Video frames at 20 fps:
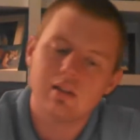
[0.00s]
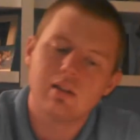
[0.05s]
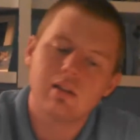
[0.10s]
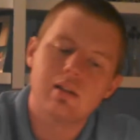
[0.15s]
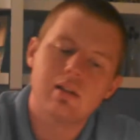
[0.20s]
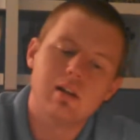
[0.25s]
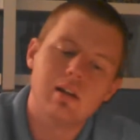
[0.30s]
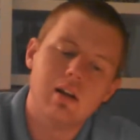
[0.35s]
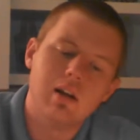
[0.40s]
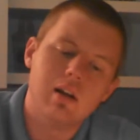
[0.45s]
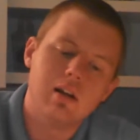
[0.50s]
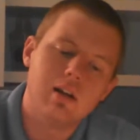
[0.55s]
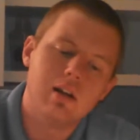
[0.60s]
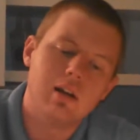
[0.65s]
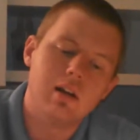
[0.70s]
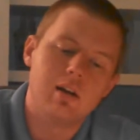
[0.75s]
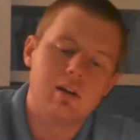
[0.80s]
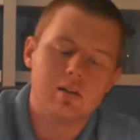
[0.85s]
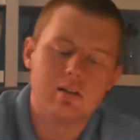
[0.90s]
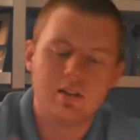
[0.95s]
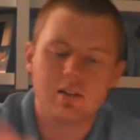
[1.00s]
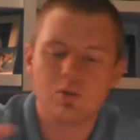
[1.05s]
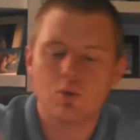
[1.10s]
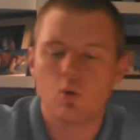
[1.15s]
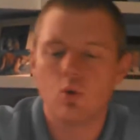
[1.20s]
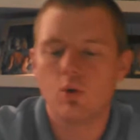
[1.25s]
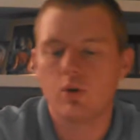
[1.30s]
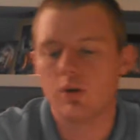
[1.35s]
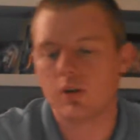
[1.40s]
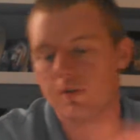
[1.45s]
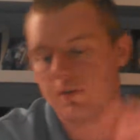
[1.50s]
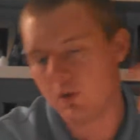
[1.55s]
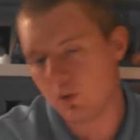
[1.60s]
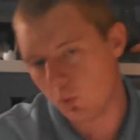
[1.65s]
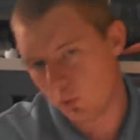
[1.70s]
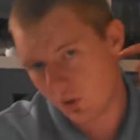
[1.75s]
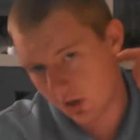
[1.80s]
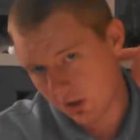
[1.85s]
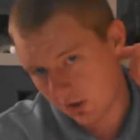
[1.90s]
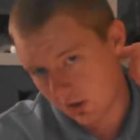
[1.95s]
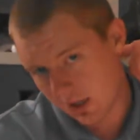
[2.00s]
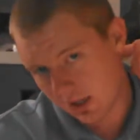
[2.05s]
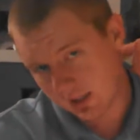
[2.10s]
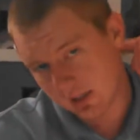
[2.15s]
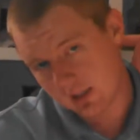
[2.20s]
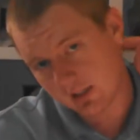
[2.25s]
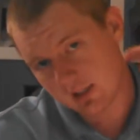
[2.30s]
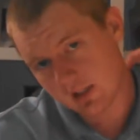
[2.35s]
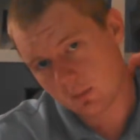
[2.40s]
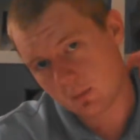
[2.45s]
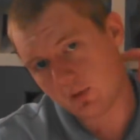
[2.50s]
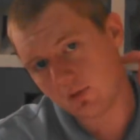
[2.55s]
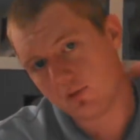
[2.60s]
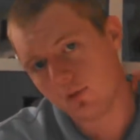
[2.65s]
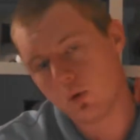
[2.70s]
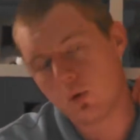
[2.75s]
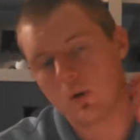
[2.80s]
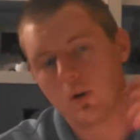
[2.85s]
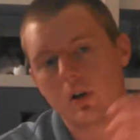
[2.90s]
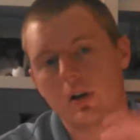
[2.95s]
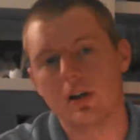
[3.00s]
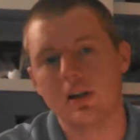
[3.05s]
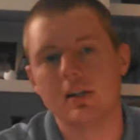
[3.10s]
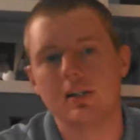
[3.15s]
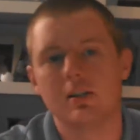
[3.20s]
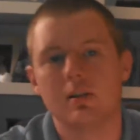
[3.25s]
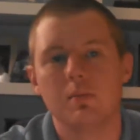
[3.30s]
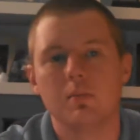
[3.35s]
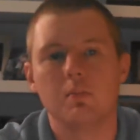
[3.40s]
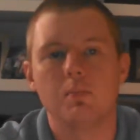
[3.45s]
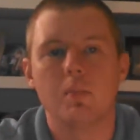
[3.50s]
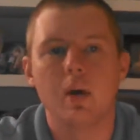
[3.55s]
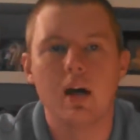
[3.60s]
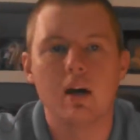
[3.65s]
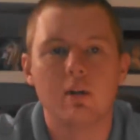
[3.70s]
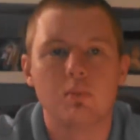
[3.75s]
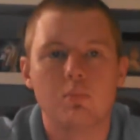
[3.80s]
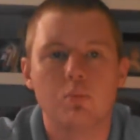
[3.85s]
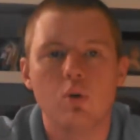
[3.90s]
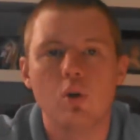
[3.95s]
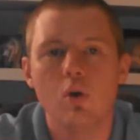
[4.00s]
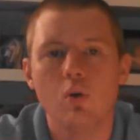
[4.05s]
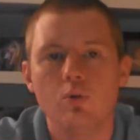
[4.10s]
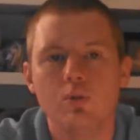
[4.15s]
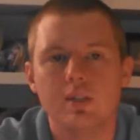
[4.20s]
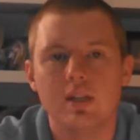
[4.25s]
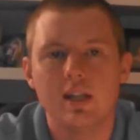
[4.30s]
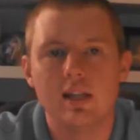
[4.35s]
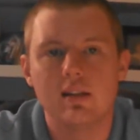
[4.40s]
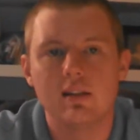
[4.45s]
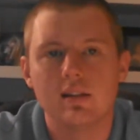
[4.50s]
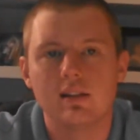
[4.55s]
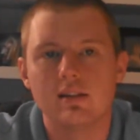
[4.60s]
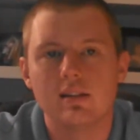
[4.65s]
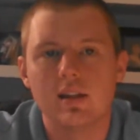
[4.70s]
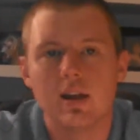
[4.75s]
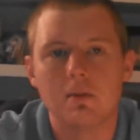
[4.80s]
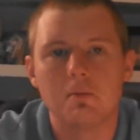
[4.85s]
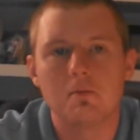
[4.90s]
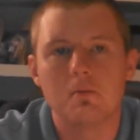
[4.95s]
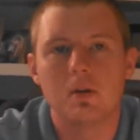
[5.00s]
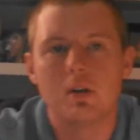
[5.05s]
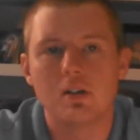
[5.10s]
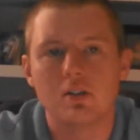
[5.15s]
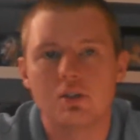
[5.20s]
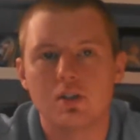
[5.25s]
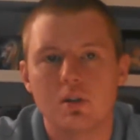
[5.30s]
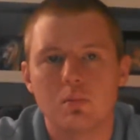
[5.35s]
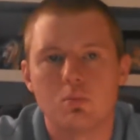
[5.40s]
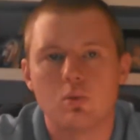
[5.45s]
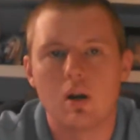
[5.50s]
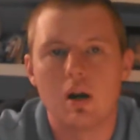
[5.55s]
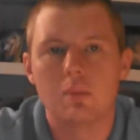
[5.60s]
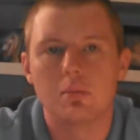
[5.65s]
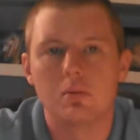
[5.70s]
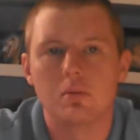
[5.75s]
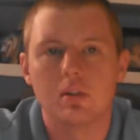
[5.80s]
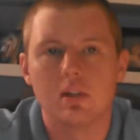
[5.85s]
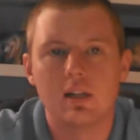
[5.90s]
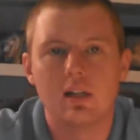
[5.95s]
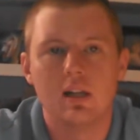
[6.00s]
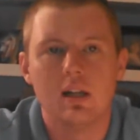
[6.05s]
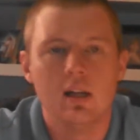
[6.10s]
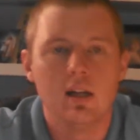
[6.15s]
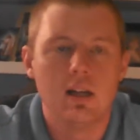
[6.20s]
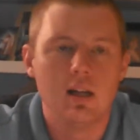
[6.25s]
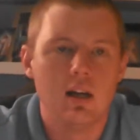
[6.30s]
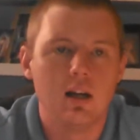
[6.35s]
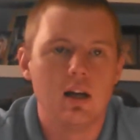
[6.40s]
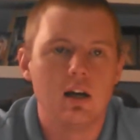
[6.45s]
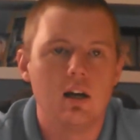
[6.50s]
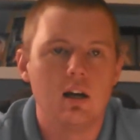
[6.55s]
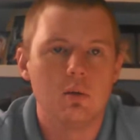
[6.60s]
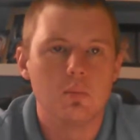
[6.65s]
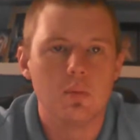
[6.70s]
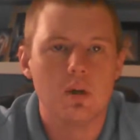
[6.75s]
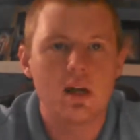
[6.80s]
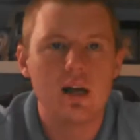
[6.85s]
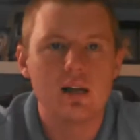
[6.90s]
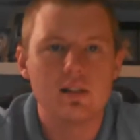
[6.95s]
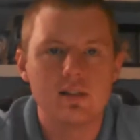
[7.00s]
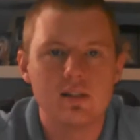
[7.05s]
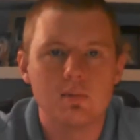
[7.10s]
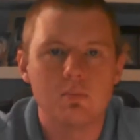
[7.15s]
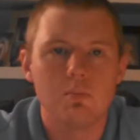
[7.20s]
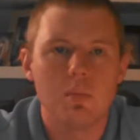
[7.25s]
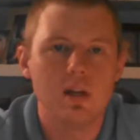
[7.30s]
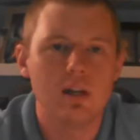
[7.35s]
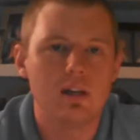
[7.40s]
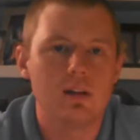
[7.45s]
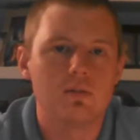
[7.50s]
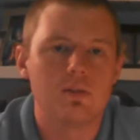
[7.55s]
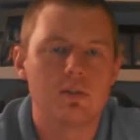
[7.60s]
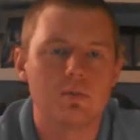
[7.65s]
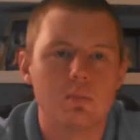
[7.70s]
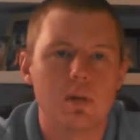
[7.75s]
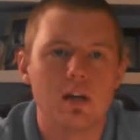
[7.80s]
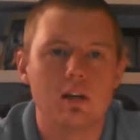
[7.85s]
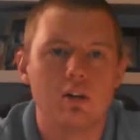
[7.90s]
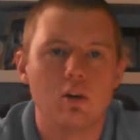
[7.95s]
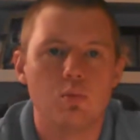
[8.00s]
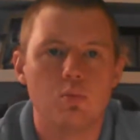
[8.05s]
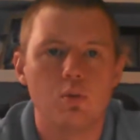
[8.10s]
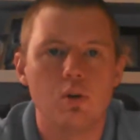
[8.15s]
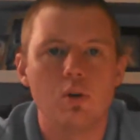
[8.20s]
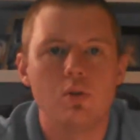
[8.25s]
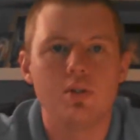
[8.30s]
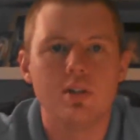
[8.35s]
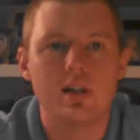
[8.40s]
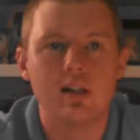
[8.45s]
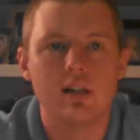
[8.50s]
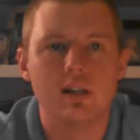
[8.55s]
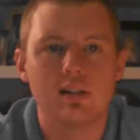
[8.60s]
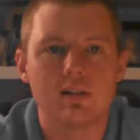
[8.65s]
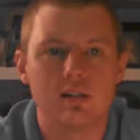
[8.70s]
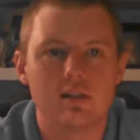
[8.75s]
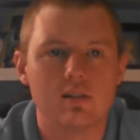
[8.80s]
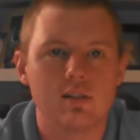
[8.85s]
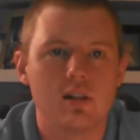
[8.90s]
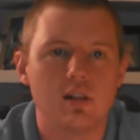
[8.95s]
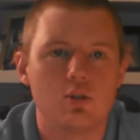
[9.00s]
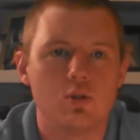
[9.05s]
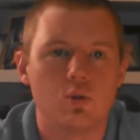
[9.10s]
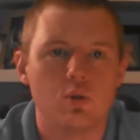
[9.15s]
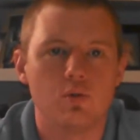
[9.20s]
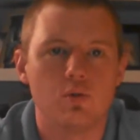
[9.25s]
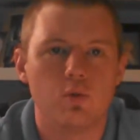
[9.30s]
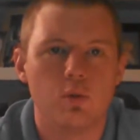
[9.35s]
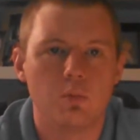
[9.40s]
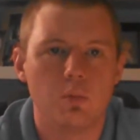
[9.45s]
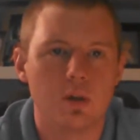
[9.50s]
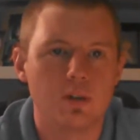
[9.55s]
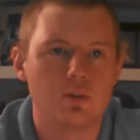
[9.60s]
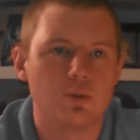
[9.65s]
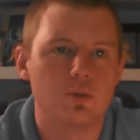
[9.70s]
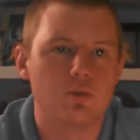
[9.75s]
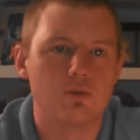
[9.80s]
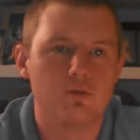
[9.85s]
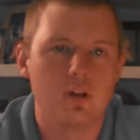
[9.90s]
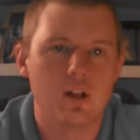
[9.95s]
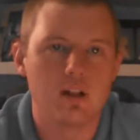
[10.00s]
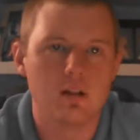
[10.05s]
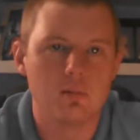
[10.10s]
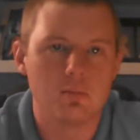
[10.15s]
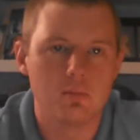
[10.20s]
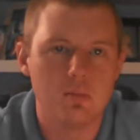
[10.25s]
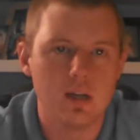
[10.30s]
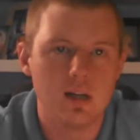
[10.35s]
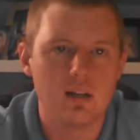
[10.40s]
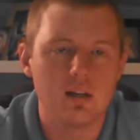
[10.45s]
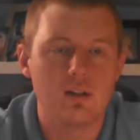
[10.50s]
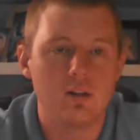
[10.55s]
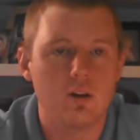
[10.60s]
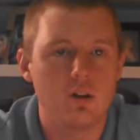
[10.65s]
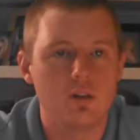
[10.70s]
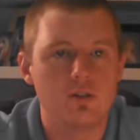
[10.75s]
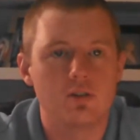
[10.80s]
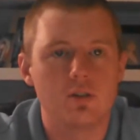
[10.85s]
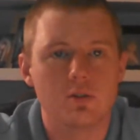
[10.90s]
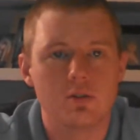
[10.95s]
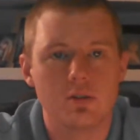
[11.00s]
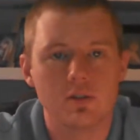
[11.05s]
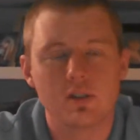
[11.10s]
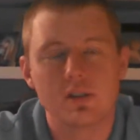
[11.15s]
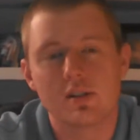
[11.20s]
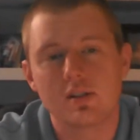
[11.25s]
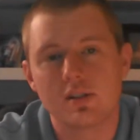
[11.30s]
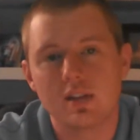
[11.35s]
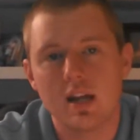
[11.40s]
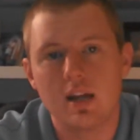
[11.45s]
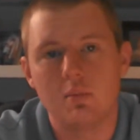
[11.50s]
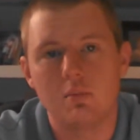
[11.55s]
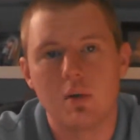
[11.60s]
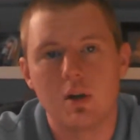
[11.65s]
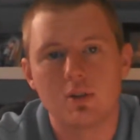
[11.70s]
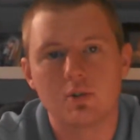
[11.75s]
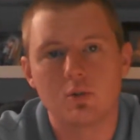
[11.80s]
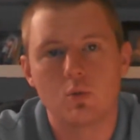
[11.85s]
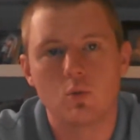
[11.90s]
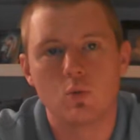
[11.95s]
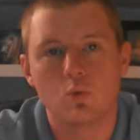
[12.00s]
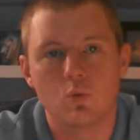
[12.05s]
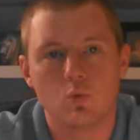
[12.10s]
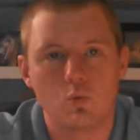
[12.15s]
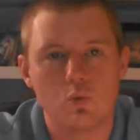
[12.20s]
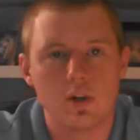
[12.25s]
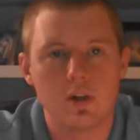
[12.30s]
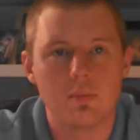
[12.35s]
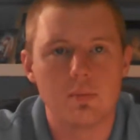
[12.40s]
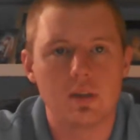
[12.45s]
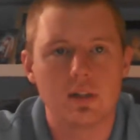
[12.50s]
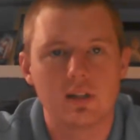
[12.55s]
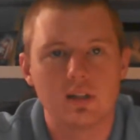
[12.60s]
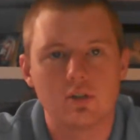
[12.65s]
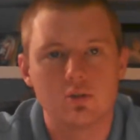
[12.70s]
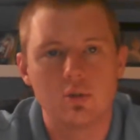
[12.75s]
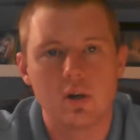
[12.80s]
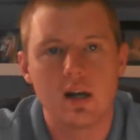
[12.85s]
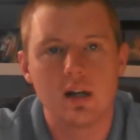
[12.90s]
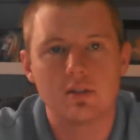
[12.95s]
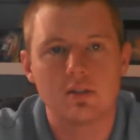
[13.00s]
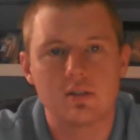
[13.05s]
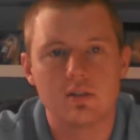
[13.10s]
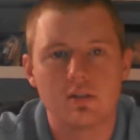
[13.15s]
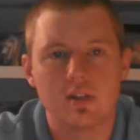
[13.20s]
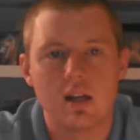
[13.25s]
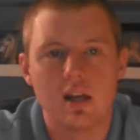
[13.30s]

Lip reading: The disorder, if you will, like I said before, is about a protein that's not functioning properly. As many of us may know, protein is essential for muscle development and also to sustain muscle rhythmic contractions